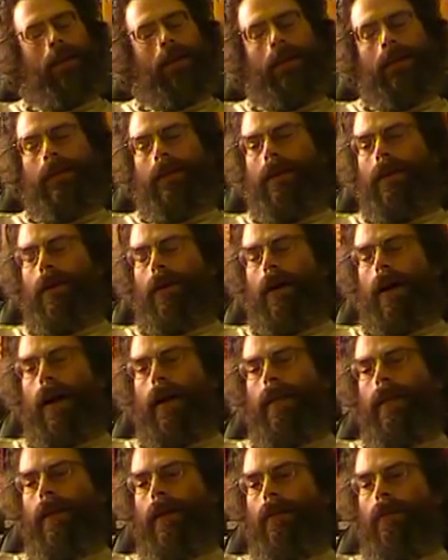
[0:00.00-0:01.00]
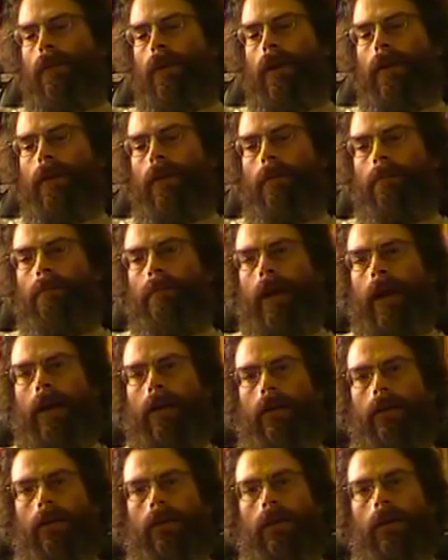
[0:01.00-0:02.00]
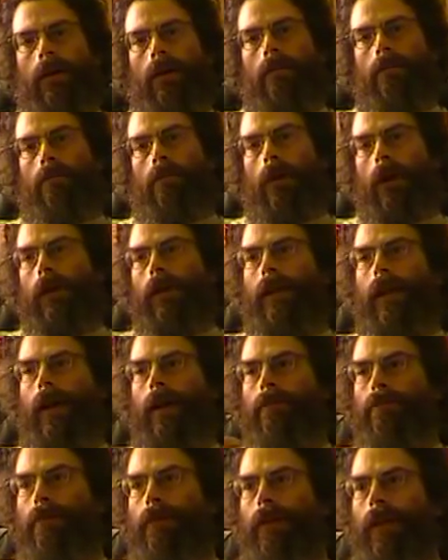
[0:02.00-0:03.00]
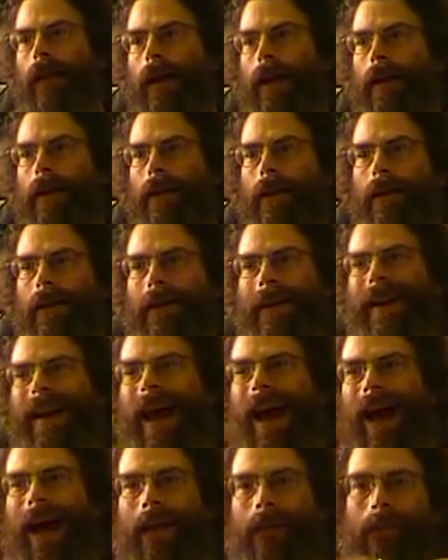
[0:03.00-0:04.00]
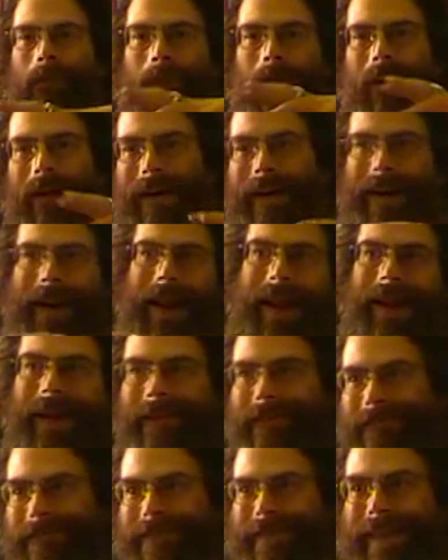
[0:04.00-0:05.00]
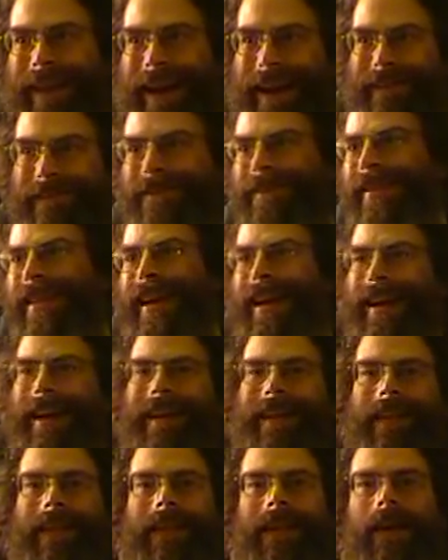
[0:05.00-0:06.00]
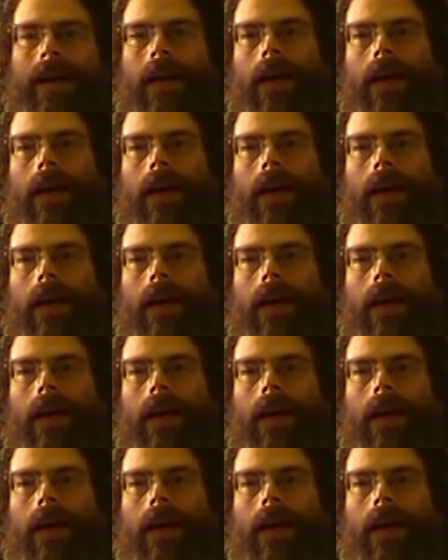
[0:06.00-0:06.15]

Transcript: you know, I think one of the better multiplayer, non war game type things,